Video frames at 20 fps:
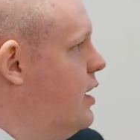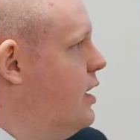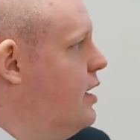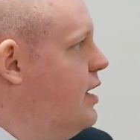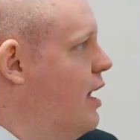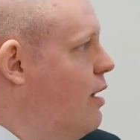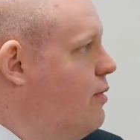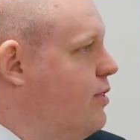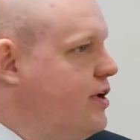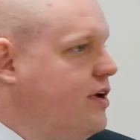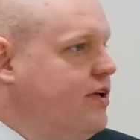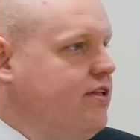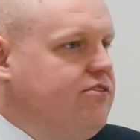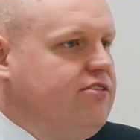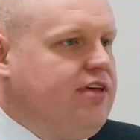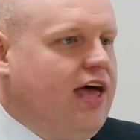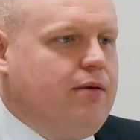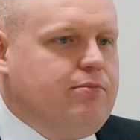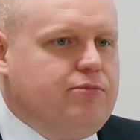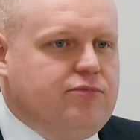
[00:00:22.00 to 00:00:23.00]
Now, the
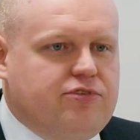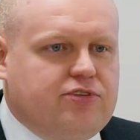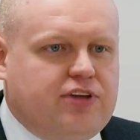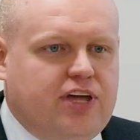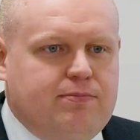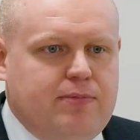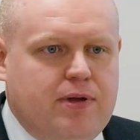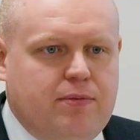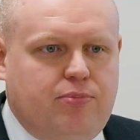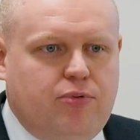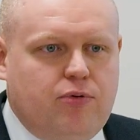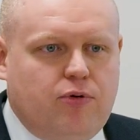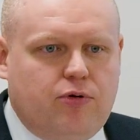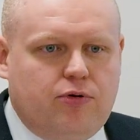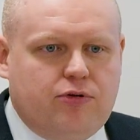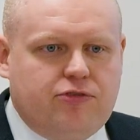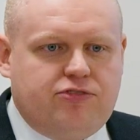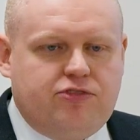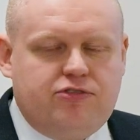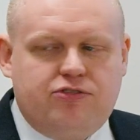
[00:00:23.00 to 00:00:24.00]
contempt can be
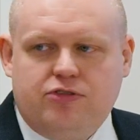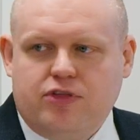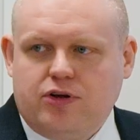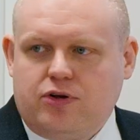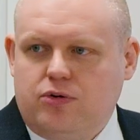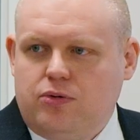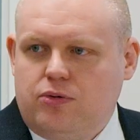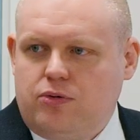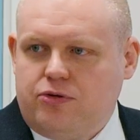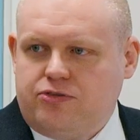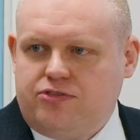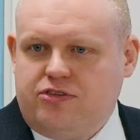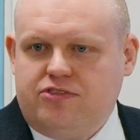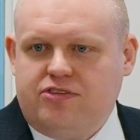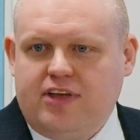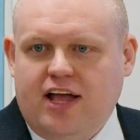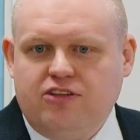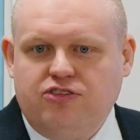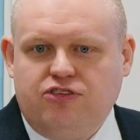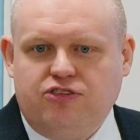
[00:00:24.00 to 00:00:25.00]
brought to the court's
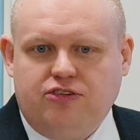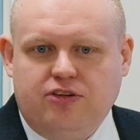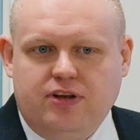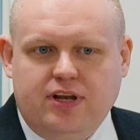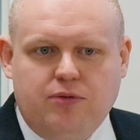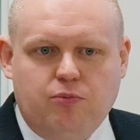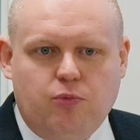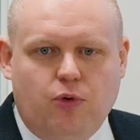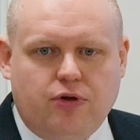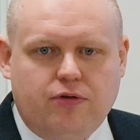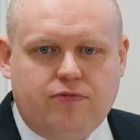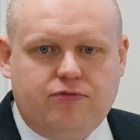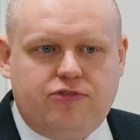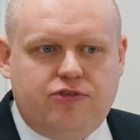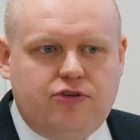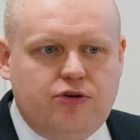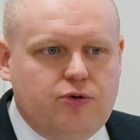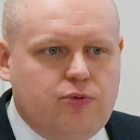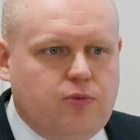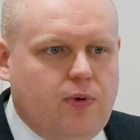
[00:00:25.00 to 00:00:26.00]
attention in one of
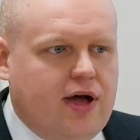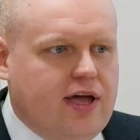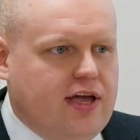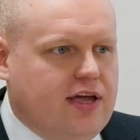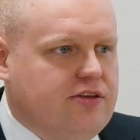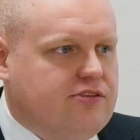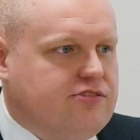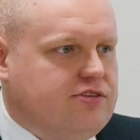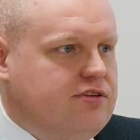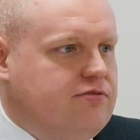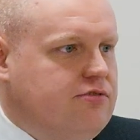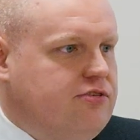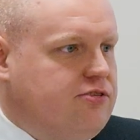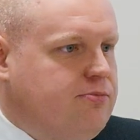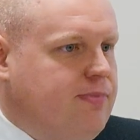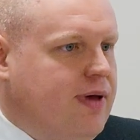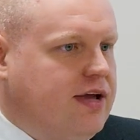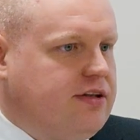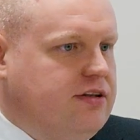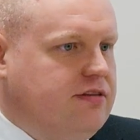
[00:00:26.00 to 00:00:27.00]
two ways in
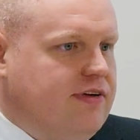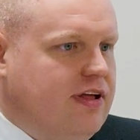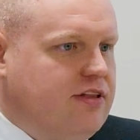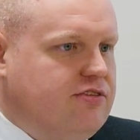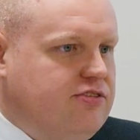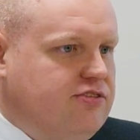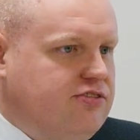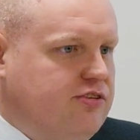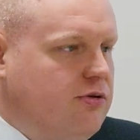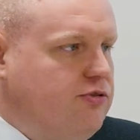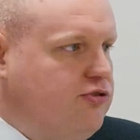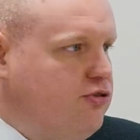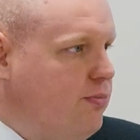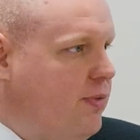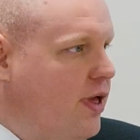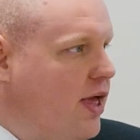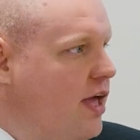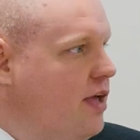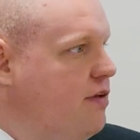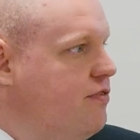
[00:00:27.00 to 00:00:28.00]
respect of antisocial
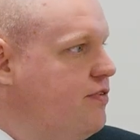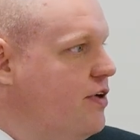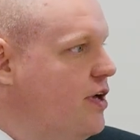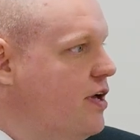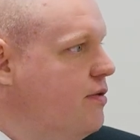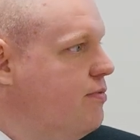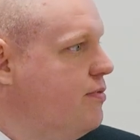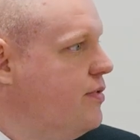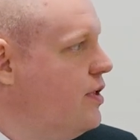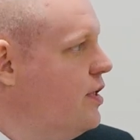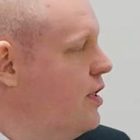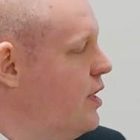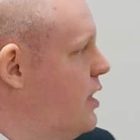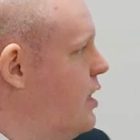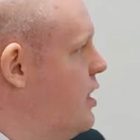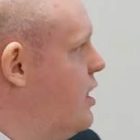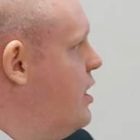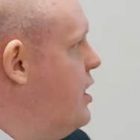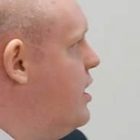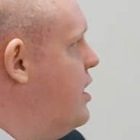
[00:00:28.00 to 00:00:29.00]
behaviour.
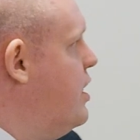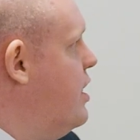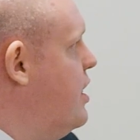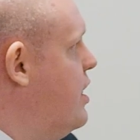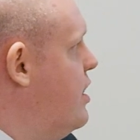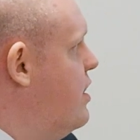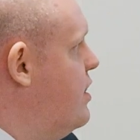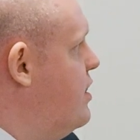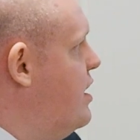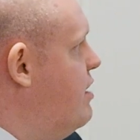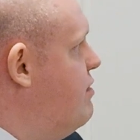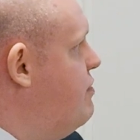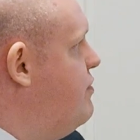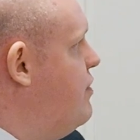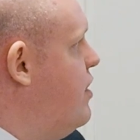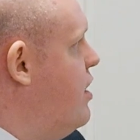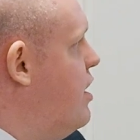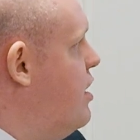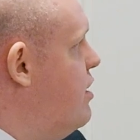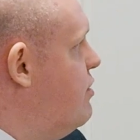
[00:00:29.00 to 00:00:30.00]
The
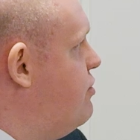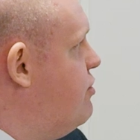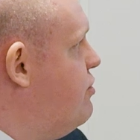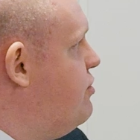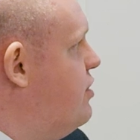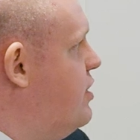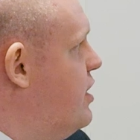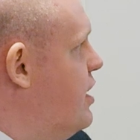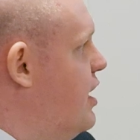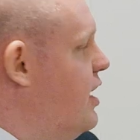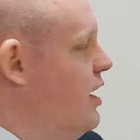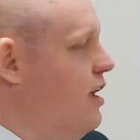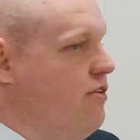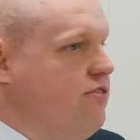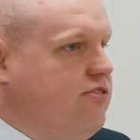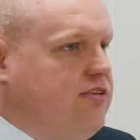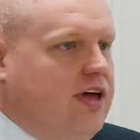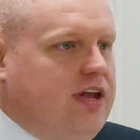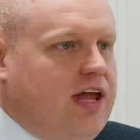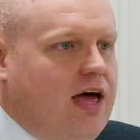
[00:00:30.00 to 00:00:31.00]
first
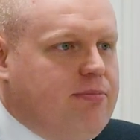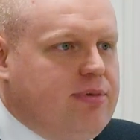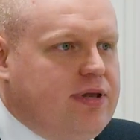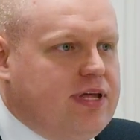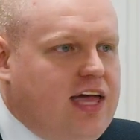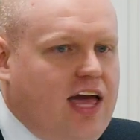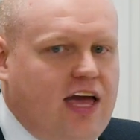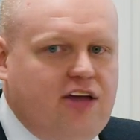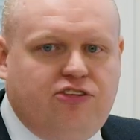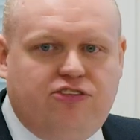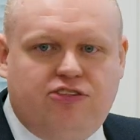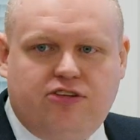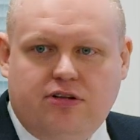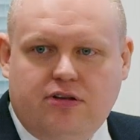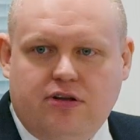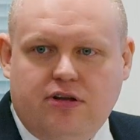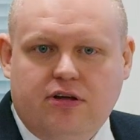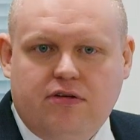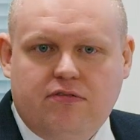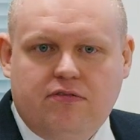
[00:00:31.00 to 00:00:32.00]
is an
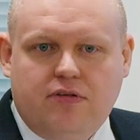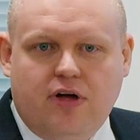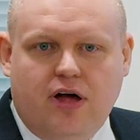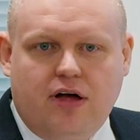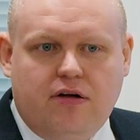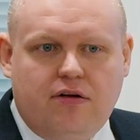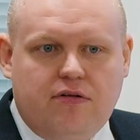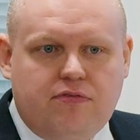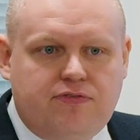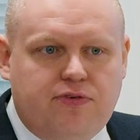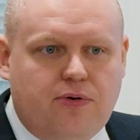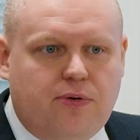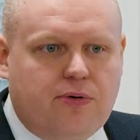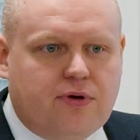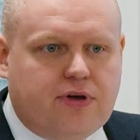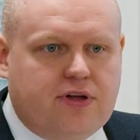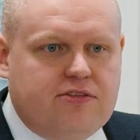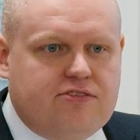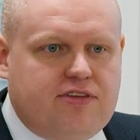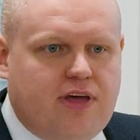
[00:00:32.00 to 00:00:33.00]
application for
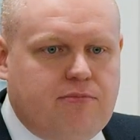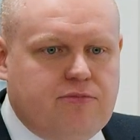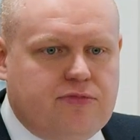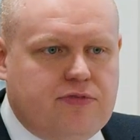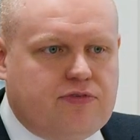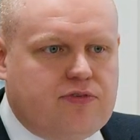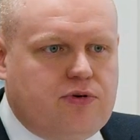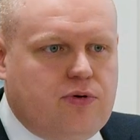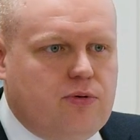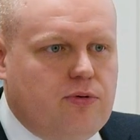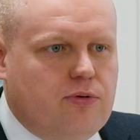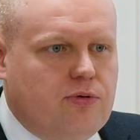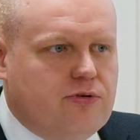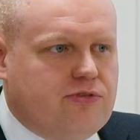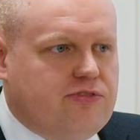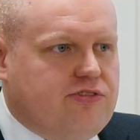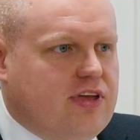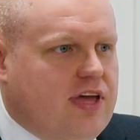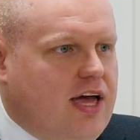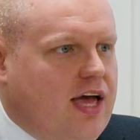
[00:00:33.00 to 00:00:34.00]
contempt of
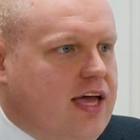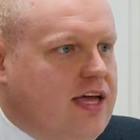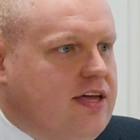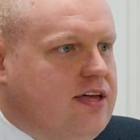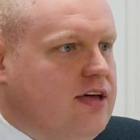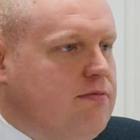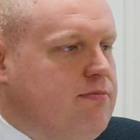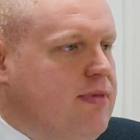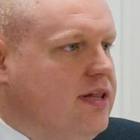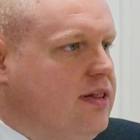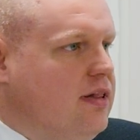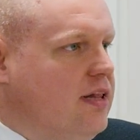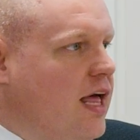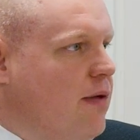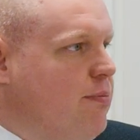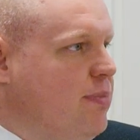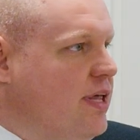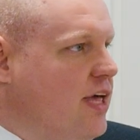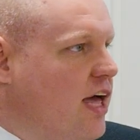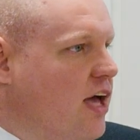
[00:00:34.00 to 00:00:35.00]
court, a committal
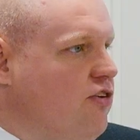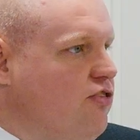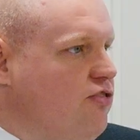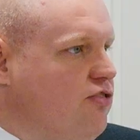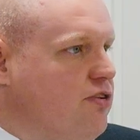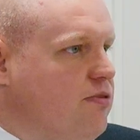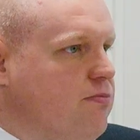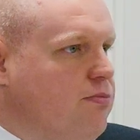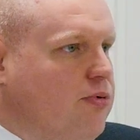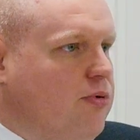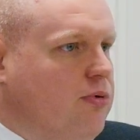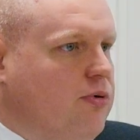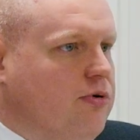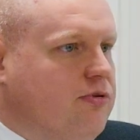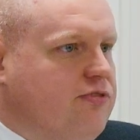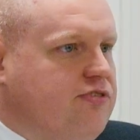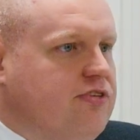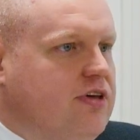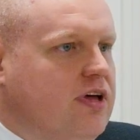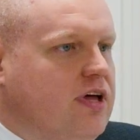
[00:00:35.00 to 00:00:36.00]
application brought